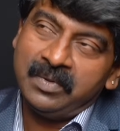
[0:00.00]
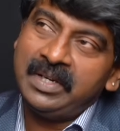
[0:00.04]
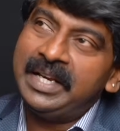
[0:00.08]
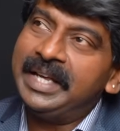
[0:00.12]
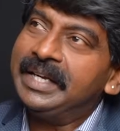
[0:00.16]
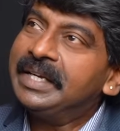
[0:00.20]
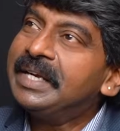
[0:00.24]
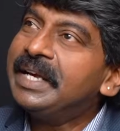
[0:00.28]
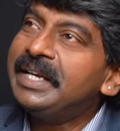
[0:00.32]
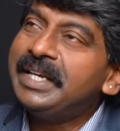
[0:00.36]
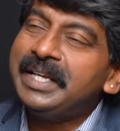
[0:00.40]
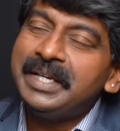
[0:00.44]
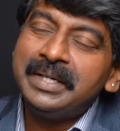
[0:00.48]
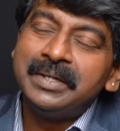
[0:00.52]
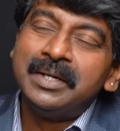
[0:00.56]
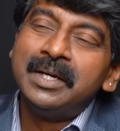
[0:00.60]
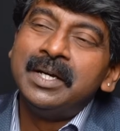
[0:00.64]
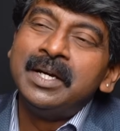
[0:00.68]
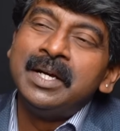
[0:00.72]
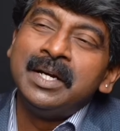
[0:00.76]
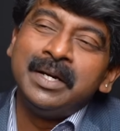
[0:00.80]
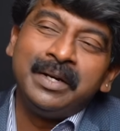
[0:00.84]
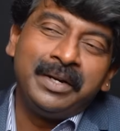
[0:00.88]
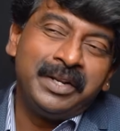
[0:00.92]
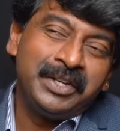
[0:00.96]
like any
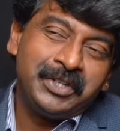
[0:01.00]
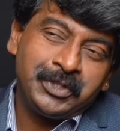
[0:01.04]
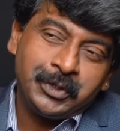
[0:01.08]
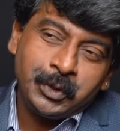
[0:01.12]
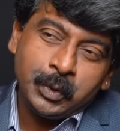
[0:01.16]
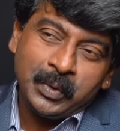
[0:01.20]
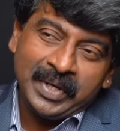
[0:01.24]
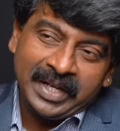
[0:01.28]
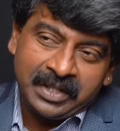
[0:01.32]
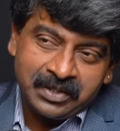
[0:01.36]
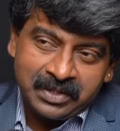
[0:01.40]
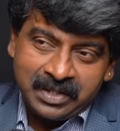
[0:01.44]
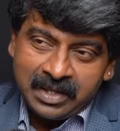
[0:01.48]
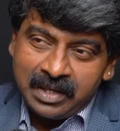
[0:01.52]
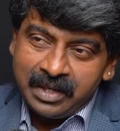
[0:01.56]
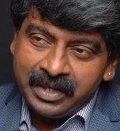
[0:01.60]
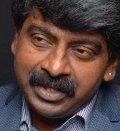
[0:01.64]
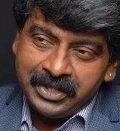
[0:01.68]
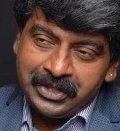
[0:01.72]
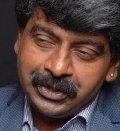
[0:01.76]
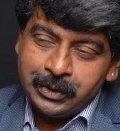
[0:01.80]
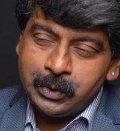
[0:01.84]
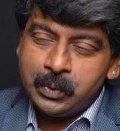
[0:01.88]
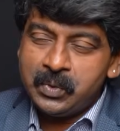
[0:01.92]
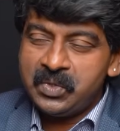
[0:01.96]
tissue, extra
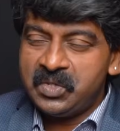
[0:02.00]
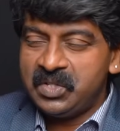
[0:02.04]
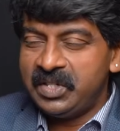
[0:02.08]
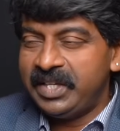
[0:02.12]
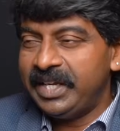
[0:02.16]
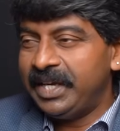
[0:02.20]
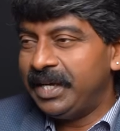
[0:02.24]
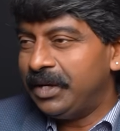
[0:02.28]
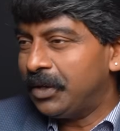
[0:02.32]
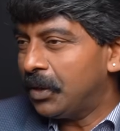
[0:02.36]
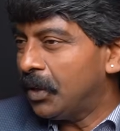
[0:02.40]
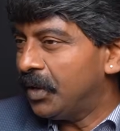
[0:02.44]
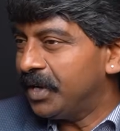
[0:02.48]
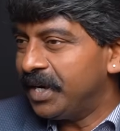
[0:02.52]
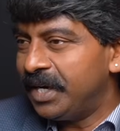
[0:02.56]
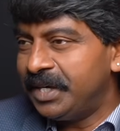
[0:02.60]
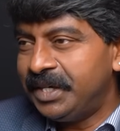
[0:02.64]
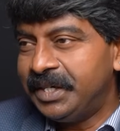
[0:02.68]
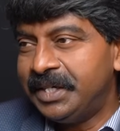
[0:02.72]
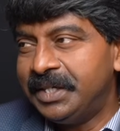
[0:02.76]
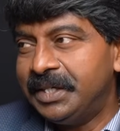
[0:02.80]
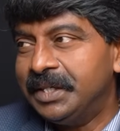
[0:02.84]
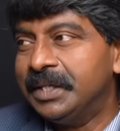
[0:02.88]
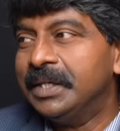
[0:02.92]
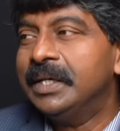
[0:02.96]
tissue is there, or
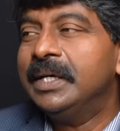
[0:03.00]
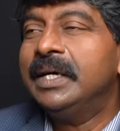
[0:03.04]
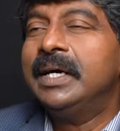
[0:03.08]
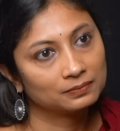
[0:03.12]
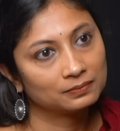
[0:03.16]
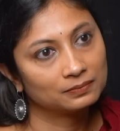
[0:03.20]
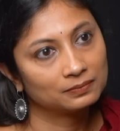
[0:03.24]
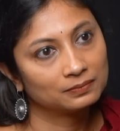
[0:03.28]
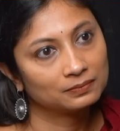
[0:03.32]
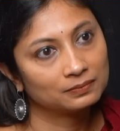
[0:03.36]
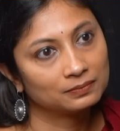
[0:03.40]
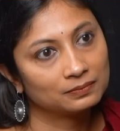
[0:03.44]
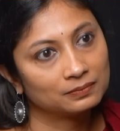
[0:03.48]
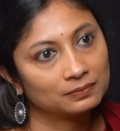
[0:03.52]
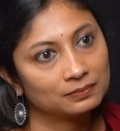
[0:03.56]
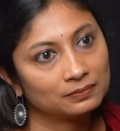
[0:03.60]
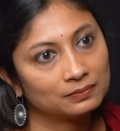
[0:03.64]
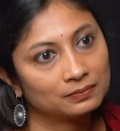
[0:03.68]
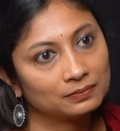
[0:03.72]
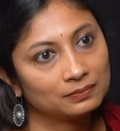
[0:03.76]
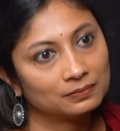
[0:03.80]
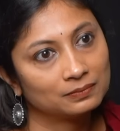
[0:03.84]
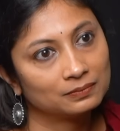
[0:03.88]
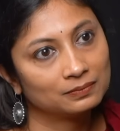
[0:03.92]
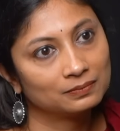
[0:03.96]
any
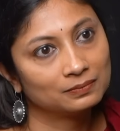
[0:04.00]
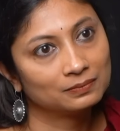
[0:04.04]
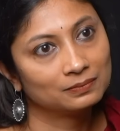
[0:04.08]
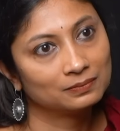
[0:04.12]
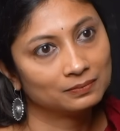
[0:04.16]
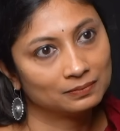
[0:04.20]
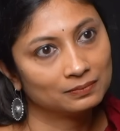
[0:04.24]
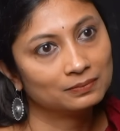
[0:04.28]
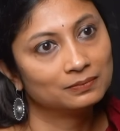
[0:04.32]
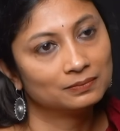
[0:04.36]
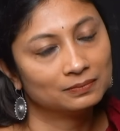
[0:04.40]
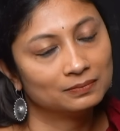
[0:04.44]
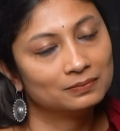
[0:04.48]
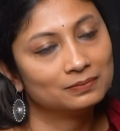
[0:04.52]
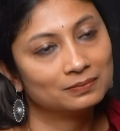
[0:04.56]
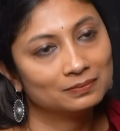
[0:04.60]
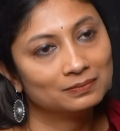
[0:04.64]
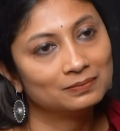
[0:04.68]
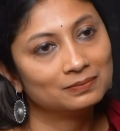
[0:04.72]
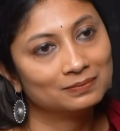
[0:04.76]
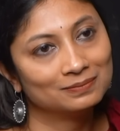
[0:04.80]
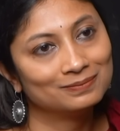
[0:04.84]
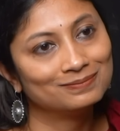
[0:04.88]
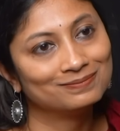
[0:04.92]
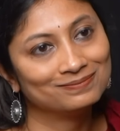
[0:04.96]
bony deviation, this
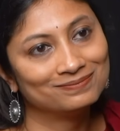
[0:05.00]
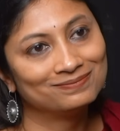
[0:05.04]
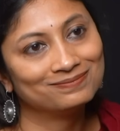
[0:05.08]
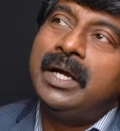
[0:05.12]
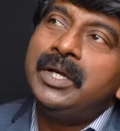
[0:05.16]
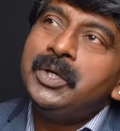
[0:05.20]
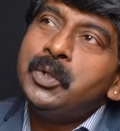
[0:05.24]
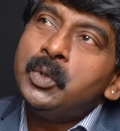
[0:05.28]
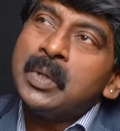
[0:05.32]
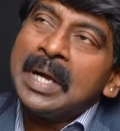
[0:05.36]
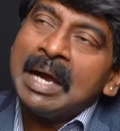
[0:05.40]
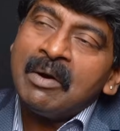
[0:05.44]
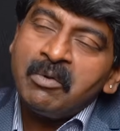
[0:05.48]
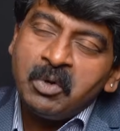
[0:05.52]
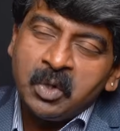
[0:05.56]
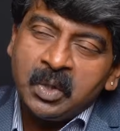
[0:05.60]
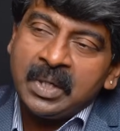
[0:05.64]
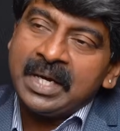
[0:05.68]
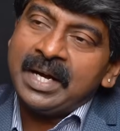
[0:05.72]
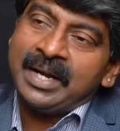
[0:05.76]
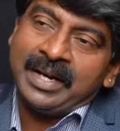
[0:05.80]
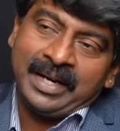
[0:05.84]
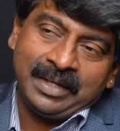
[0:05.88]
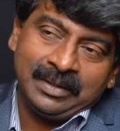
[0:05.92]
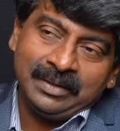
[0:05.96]
thing, you have to
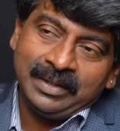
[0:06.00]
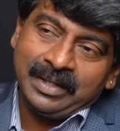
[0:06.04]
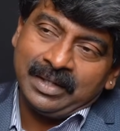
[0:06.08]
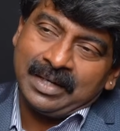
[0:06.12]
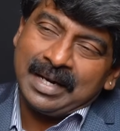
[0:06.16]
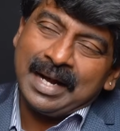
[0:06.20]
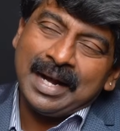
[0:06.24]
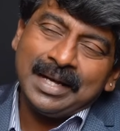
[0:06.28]
correct that.